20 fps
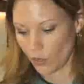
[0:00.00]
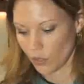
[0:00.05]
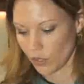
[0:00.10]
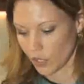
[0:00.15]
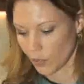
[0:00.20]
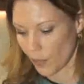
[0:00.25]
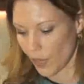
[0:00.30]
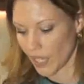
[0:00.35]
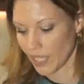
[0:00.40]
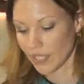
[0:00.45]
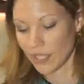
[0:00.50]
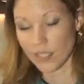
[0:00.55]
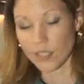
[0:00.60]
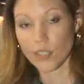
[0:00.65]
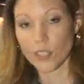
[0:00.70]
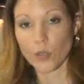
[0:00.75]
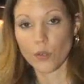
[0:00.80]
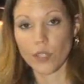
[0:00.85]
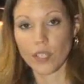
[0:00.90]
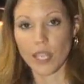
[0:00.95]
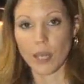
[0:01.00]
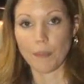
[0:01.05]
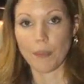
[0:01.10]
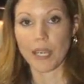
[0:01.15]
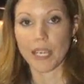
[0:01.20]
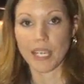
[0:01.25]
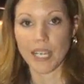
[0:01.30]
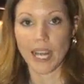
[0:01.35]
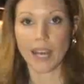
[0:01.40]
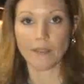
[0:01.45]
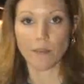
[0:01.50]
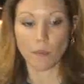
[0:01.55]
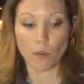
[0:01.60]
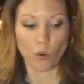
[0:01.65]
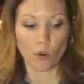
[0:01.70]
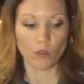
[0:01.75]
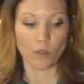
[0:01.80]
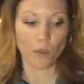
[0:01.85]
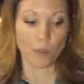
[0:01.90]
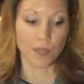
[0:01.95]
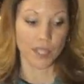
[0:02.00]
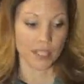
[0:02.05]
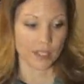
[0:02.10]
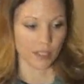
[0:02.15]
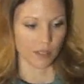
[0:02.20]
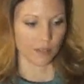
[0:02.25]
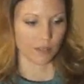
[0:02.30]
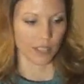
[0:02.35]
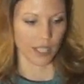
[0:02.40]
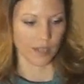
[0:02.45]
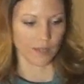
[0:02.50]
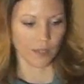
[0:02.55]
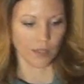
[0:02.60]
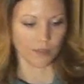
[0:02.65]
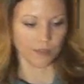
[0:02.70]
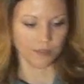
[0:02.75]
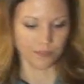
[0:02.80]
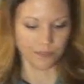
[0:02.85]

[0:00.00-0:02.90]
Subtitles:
spices to it that make it have more of a pizza flavor.